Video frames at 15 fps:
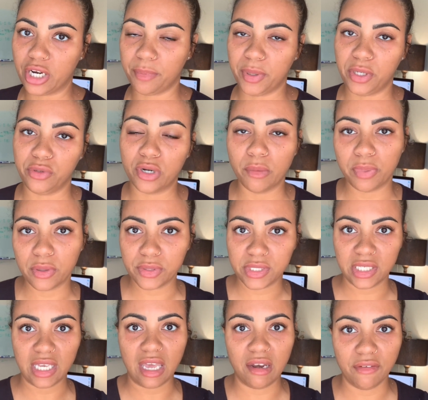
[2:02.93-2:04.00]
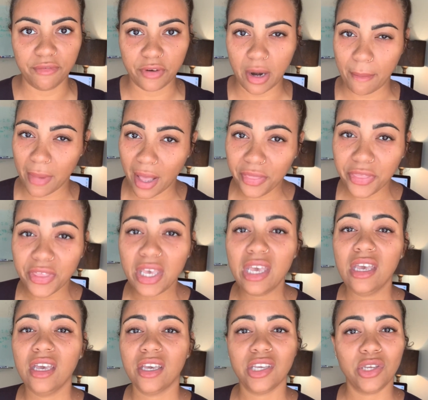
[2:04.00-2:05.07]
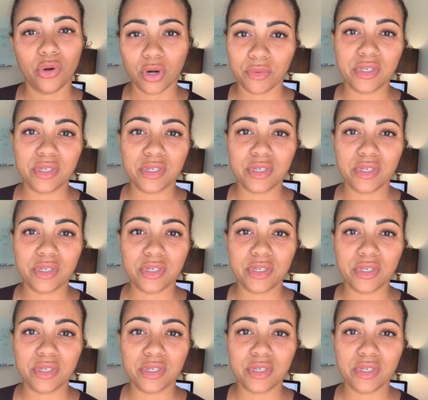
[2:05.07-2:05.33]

it, but you don't post again for a month, your